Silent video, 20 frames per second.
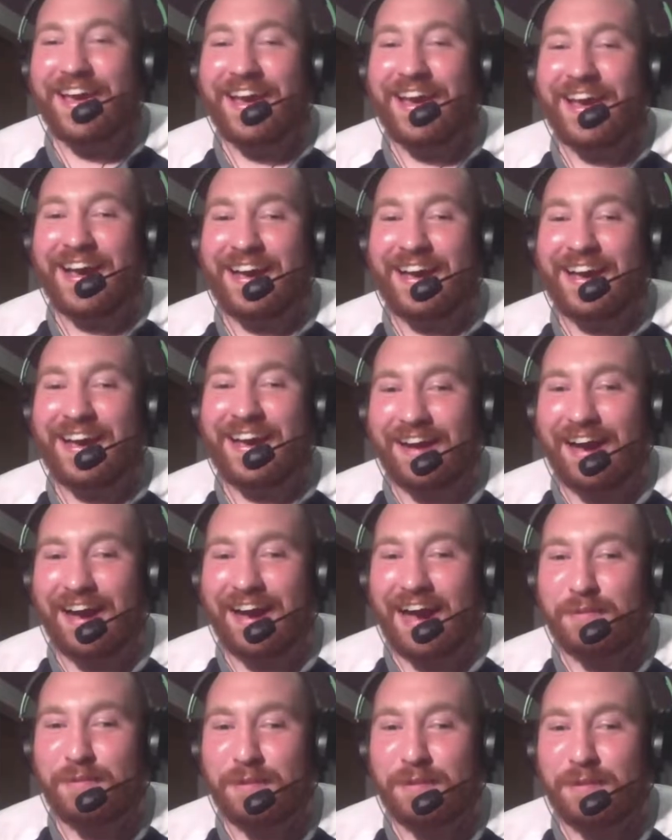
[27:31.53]
and
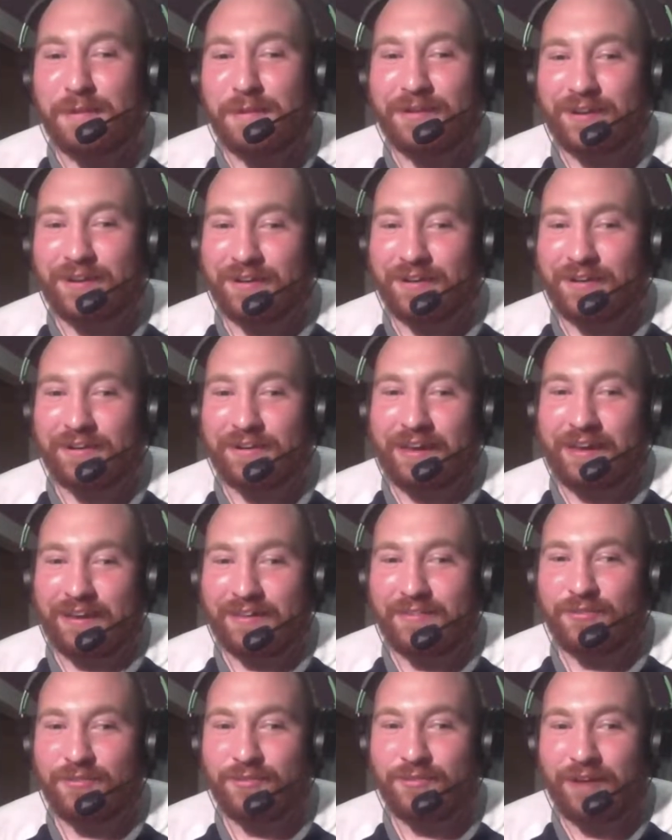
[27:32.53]
I remember
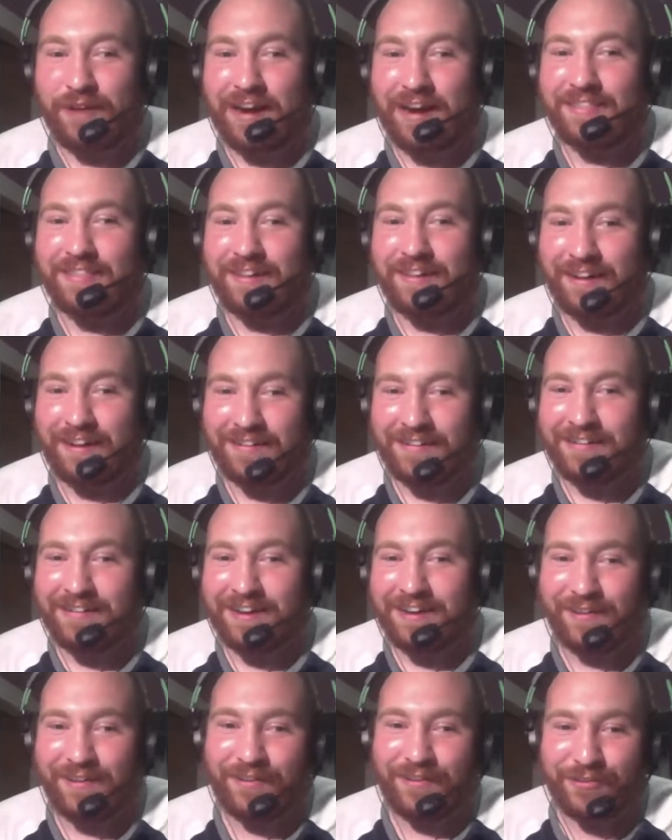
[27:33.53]
like trying to hunt
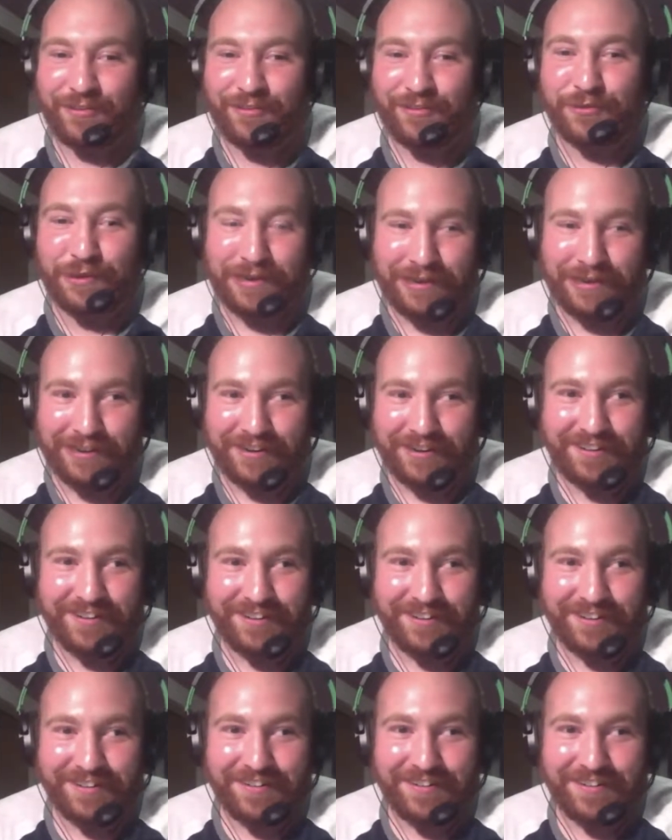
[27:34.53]
down your Twitter.